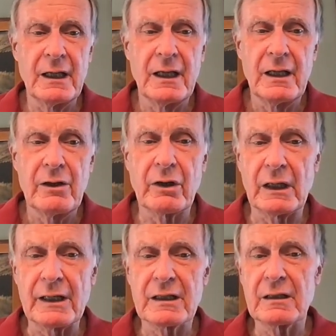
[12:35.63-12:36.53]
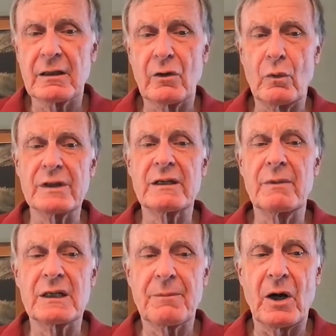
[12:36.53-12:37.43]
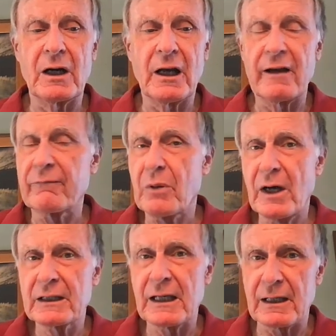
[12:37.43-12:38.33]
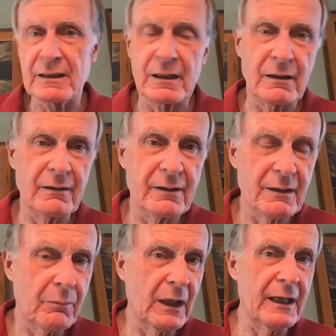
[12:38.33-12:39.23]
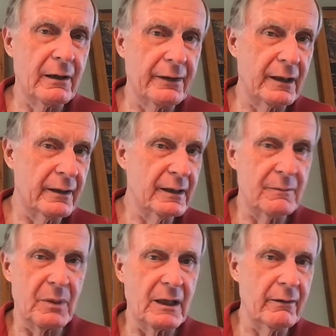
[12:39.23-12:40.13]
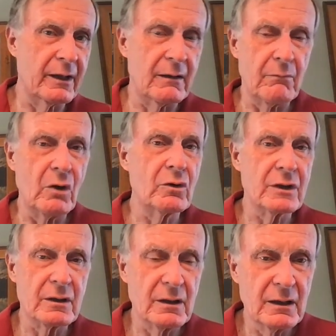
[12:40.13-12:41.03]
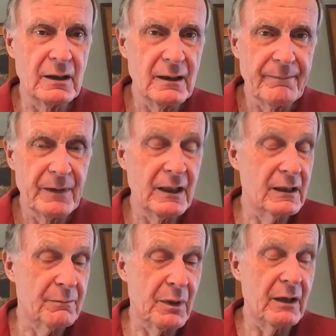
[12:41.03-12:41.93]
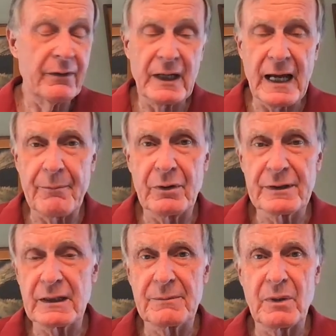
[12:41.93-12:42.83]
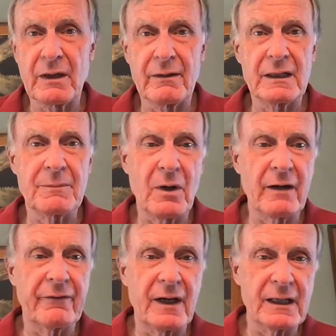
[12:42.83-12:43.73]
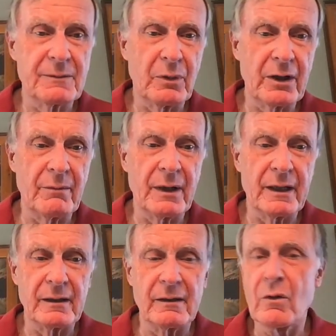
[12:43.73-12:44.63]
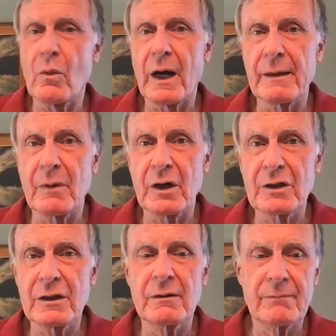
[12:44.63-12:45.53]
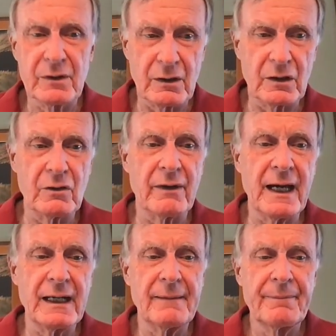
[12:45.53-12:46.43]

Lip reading: You can listen to the Wisdom Inspired Life podcast there. There's a player there that's better than most. It's better than Apple's. It's better than Spotify's player by a wide margin. You can do that.